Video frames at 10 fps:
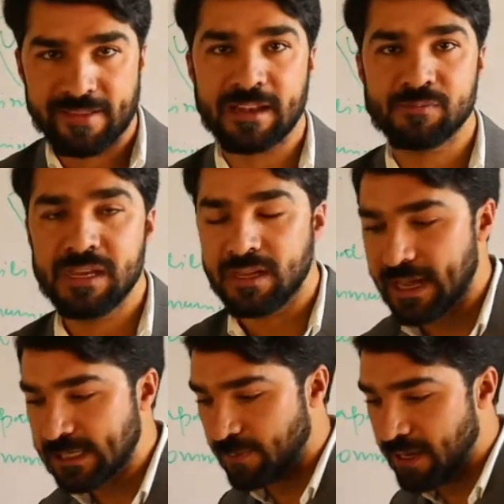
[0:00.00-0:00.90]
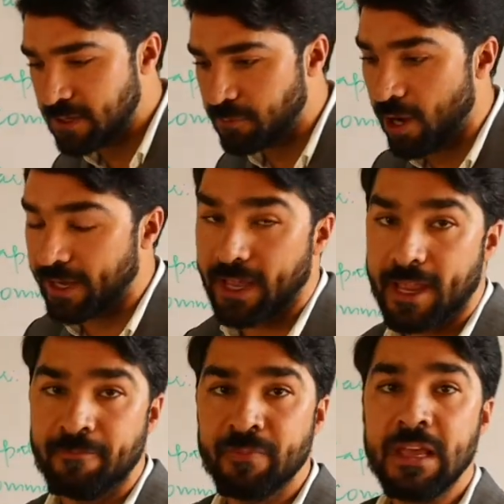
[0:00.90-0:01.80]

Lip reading: Let me explain the point again.